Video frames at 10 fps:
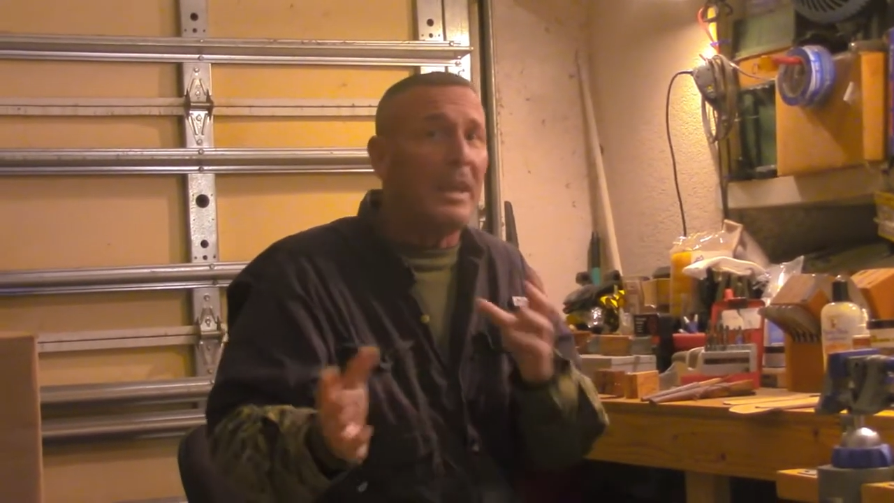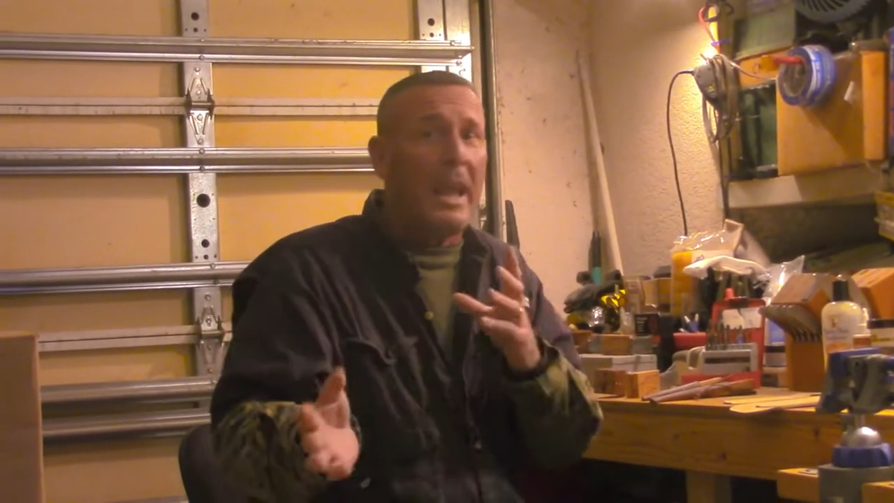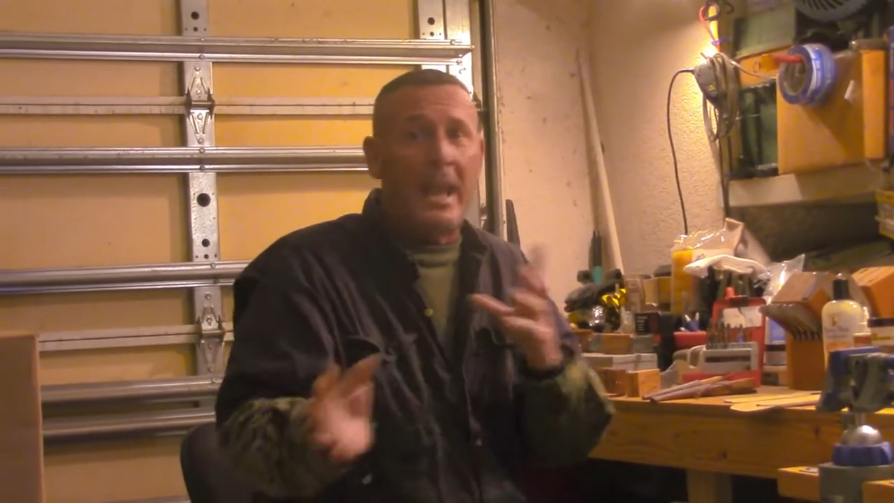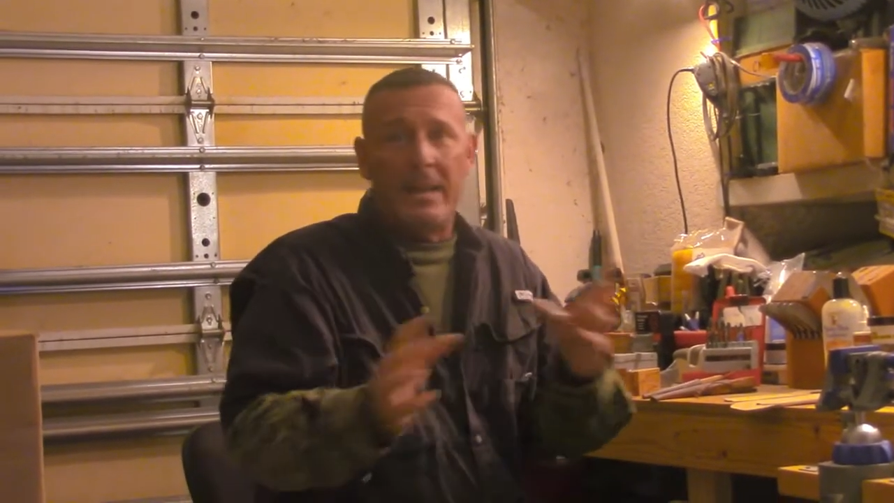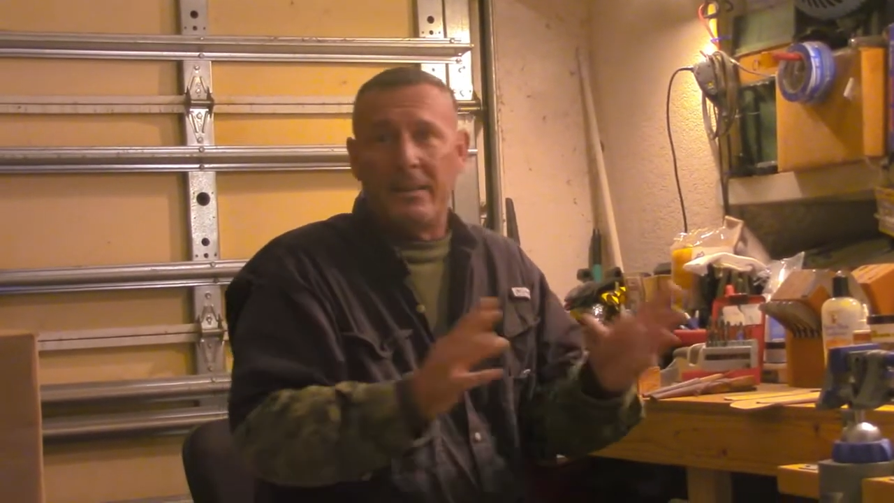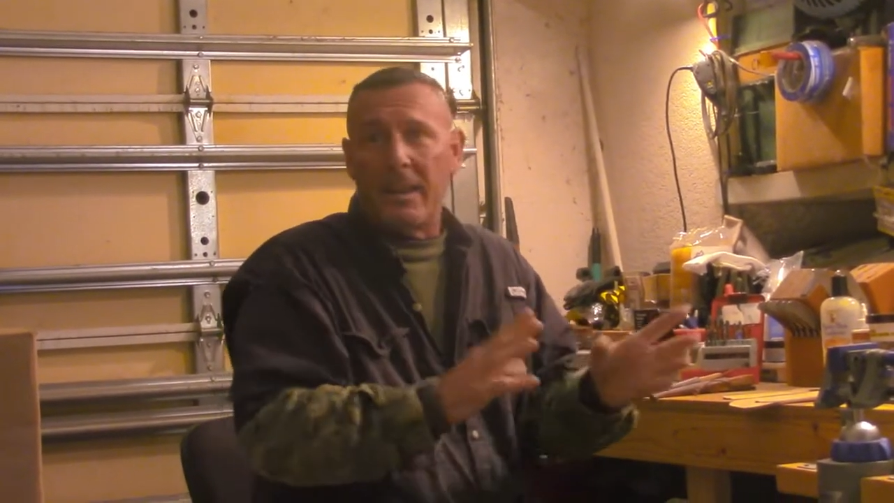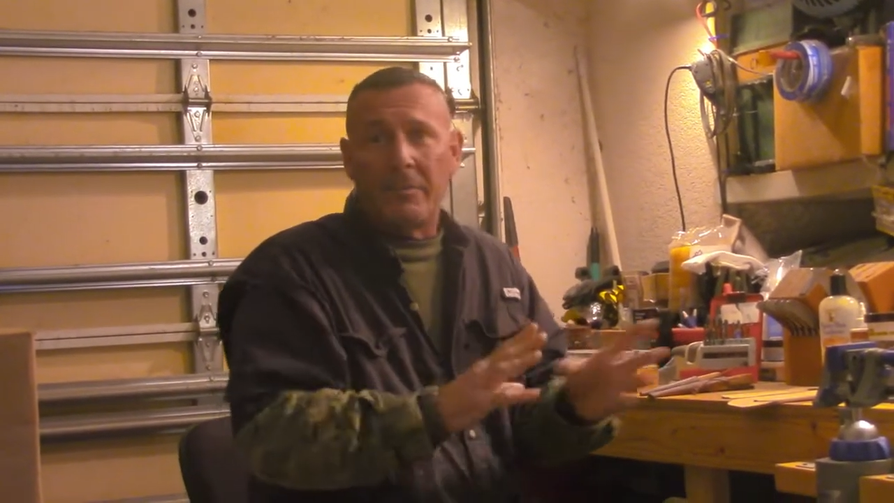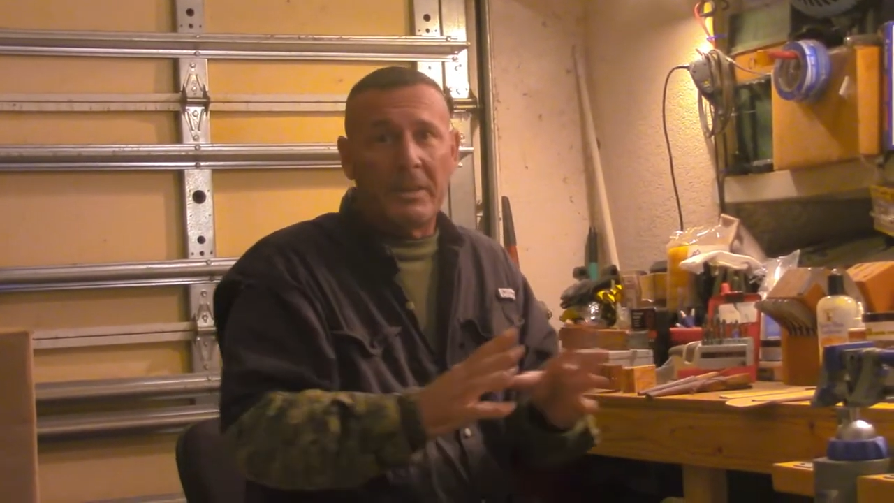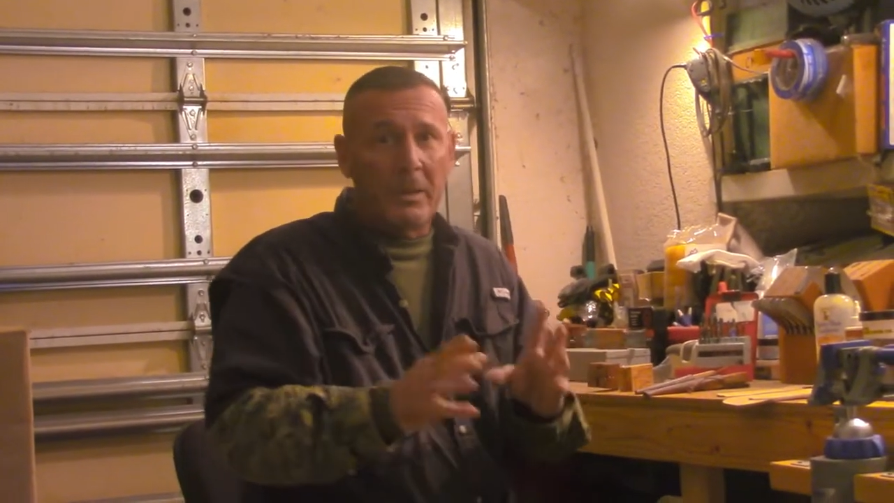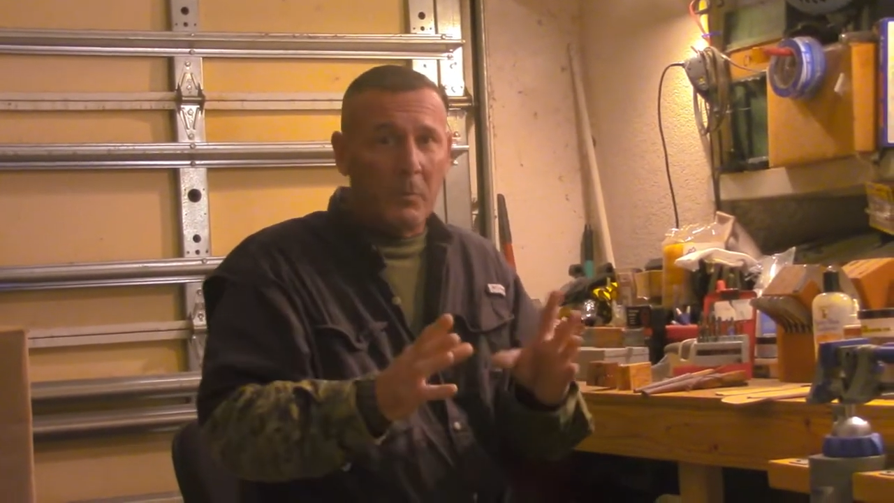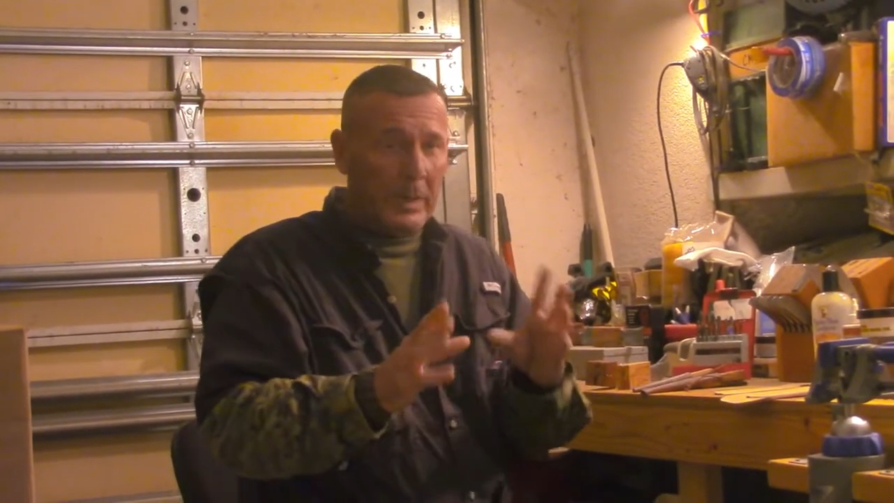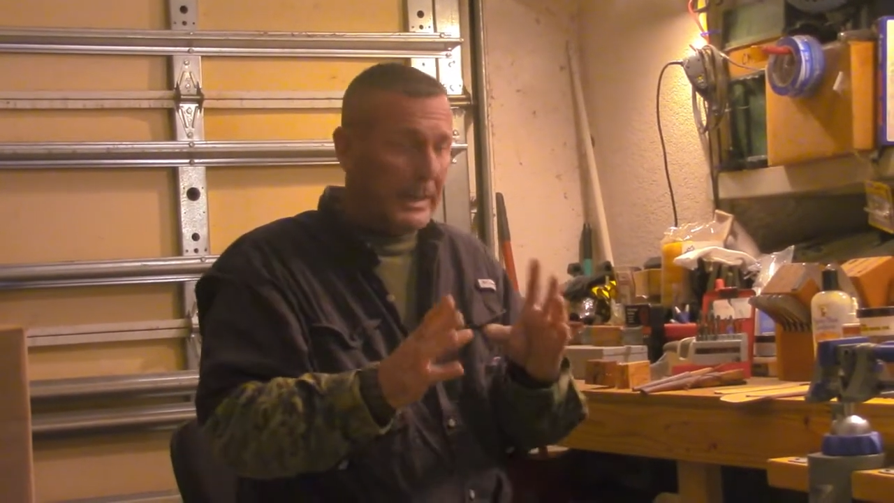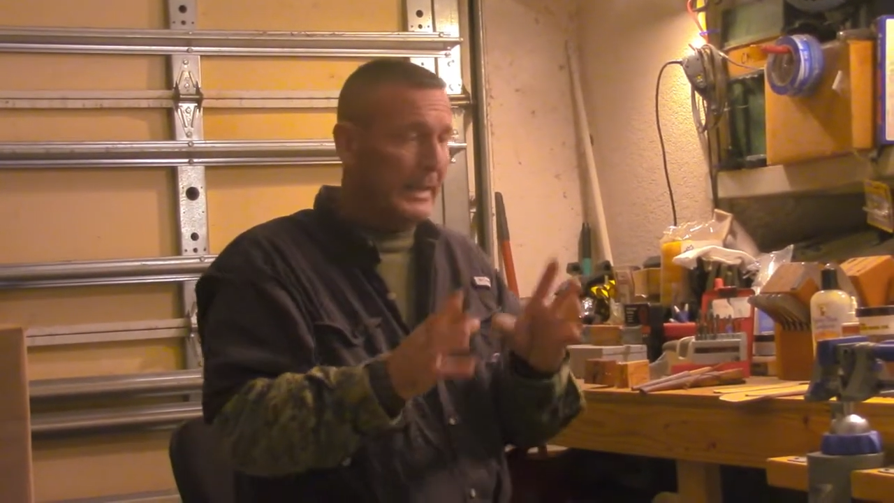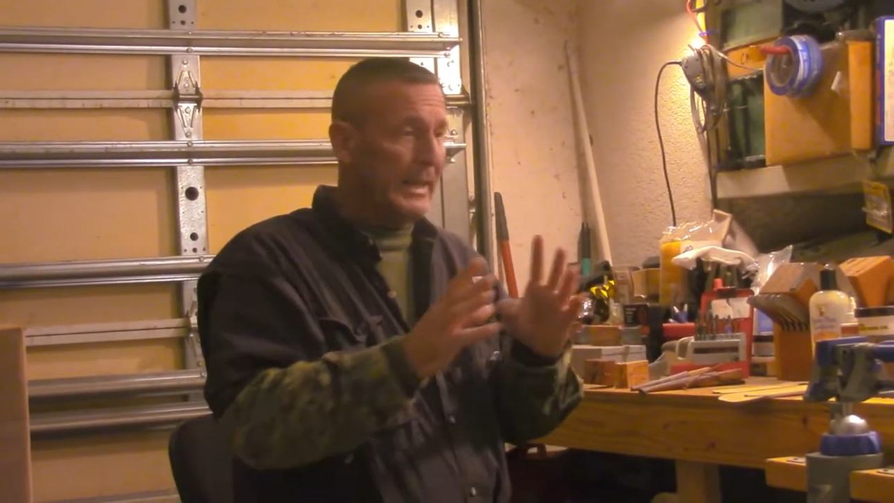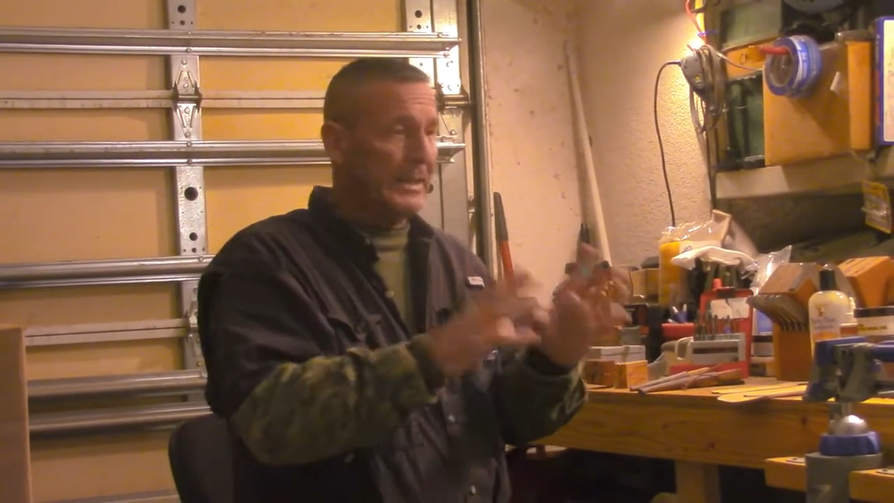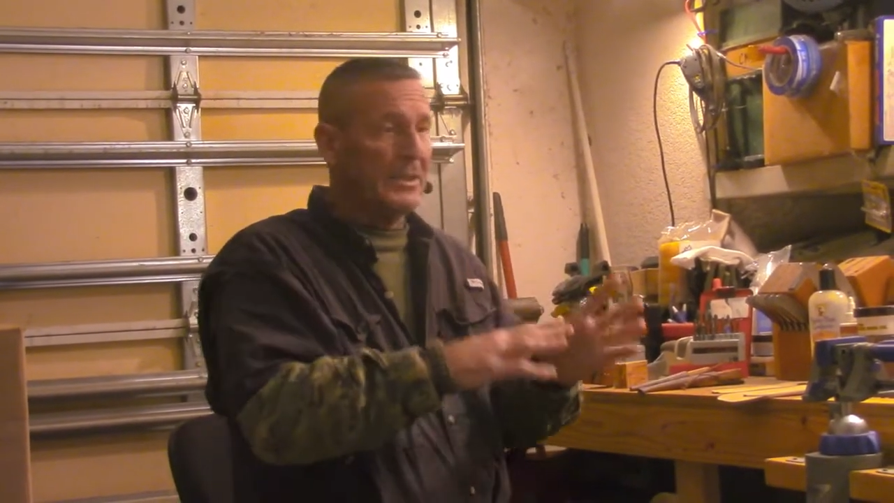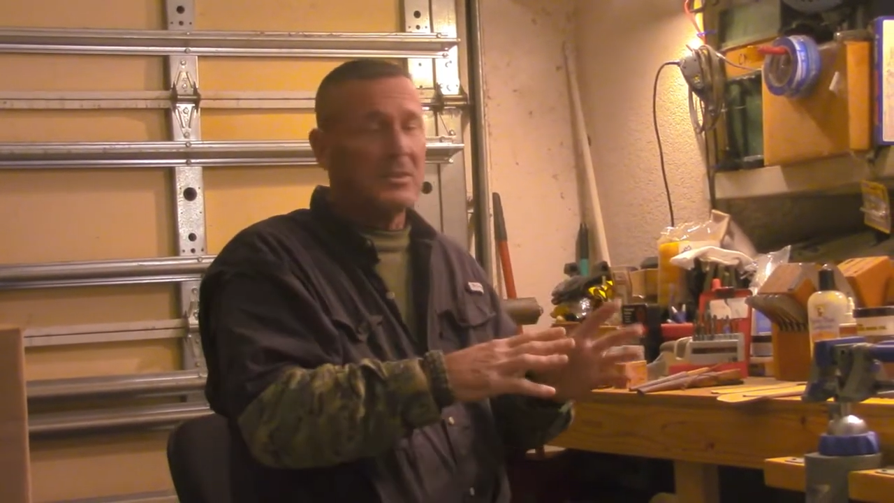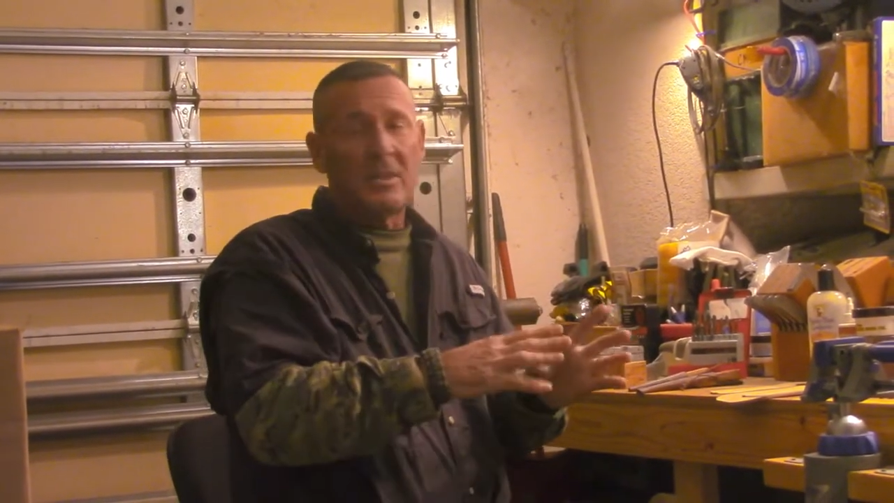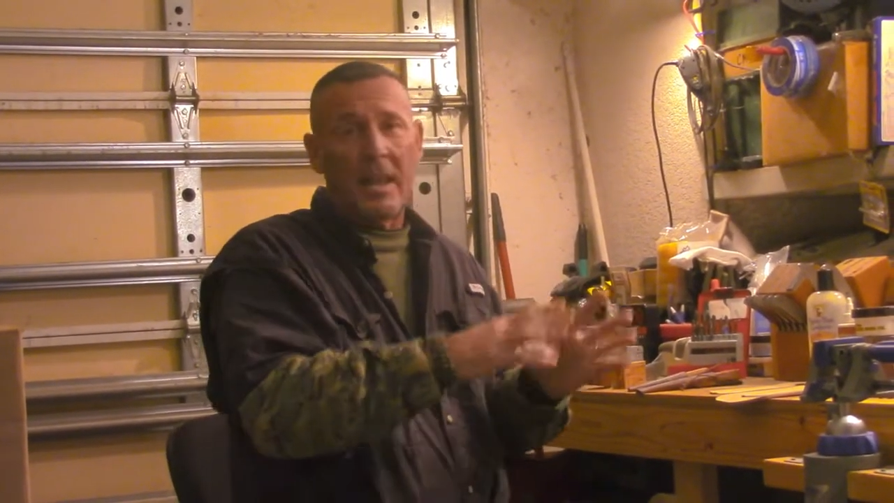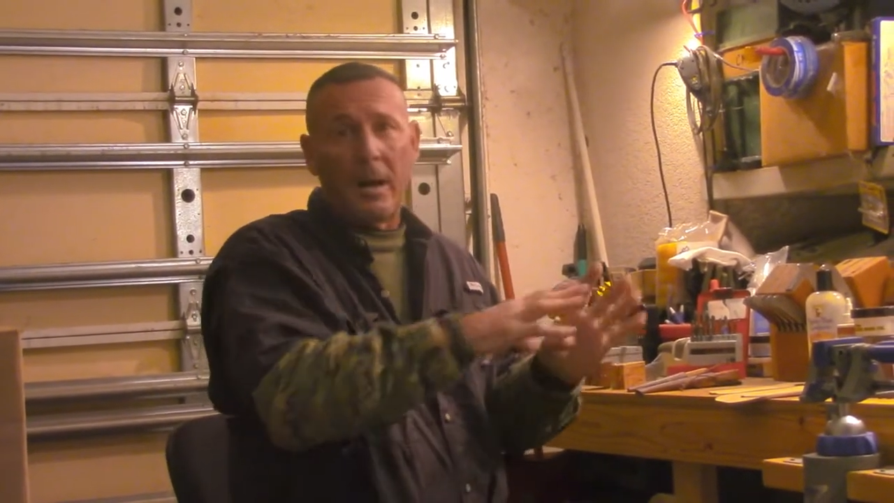and everything we need to get this
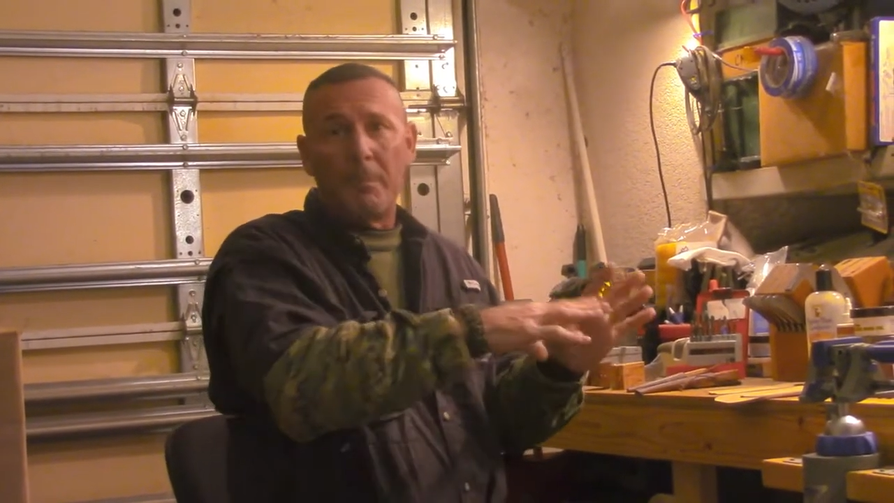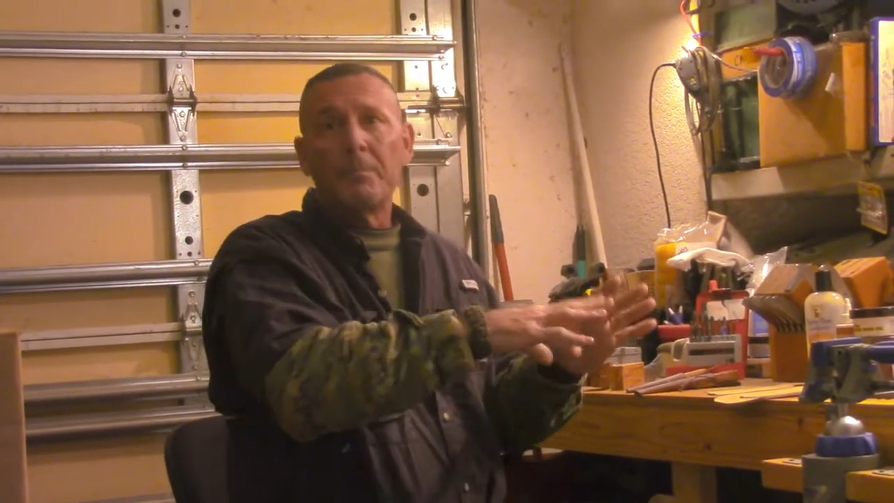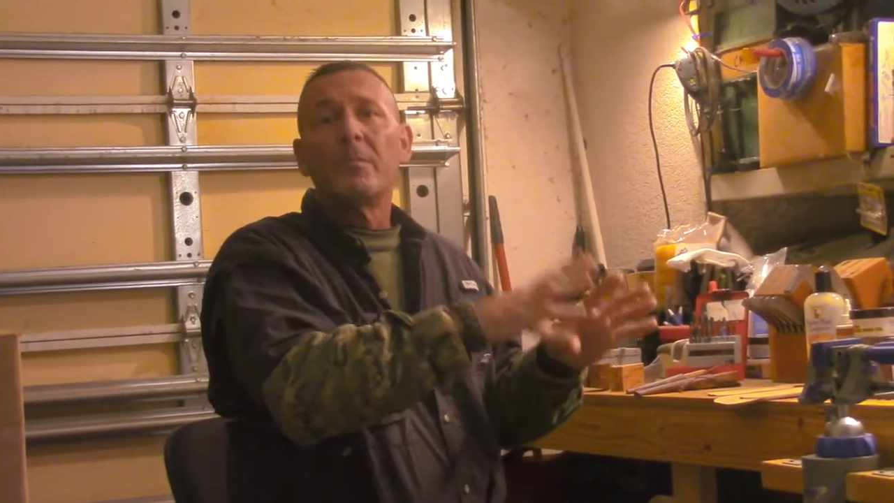set up